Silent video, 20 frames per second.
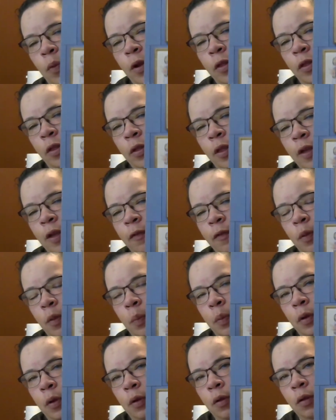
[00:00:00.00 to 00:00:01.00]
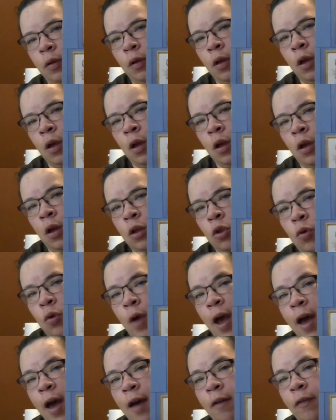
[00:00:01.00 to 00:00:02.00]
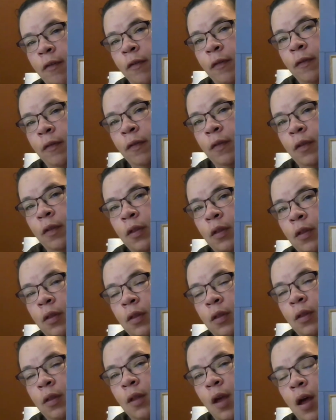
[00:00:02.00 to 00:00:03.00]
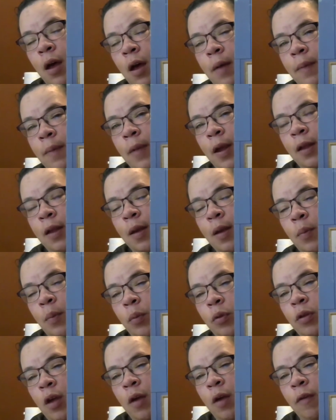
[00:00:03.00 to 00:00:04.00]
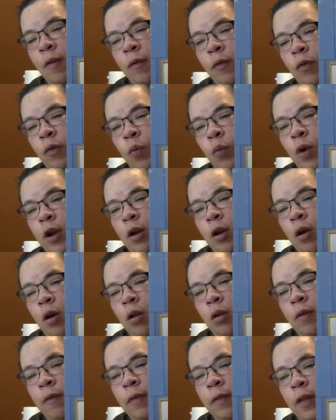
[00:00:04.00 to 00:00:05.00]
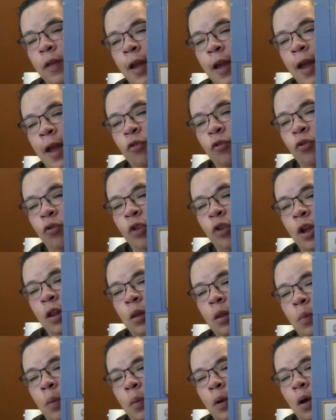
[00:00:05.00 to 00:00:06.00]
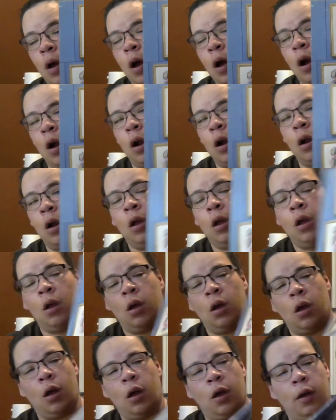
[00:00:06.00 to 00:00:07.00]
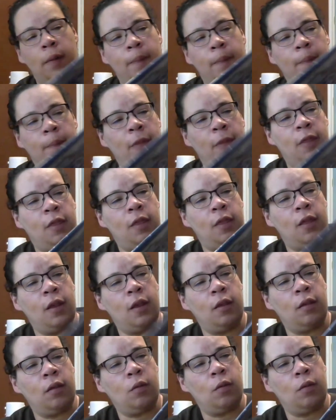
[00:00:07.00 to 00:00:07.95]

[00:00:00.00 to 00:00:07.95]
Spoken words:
leaflet books, you have examples of what all of the angels in the book are. This